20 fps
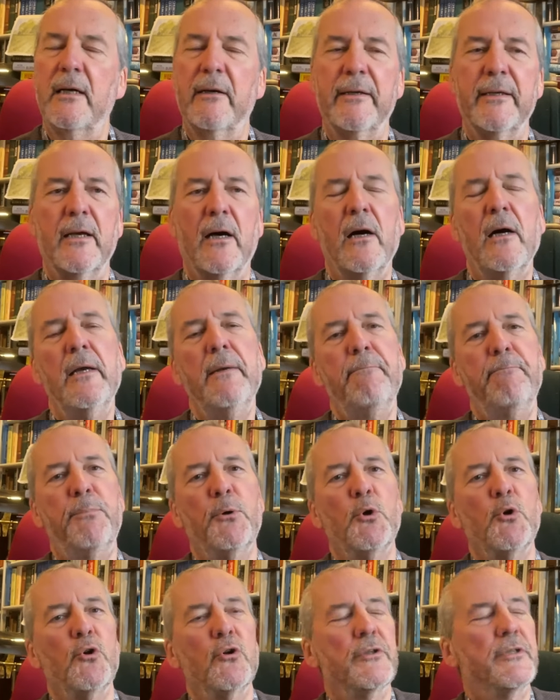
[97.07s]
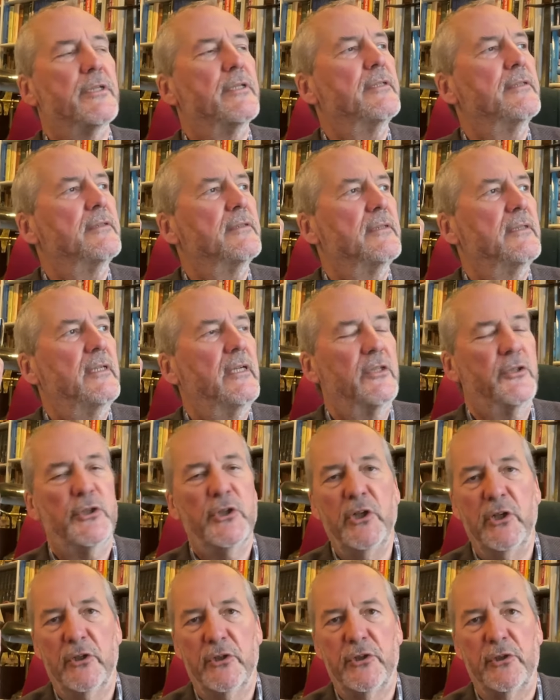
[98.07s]
I bought a
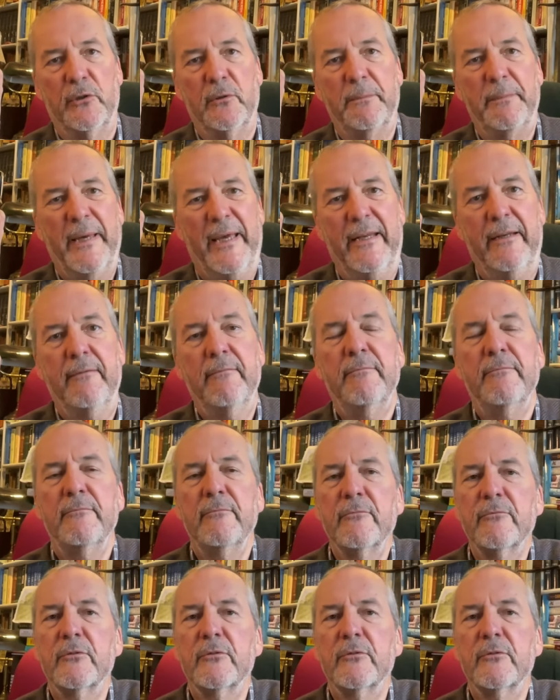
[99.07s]
Churchill pen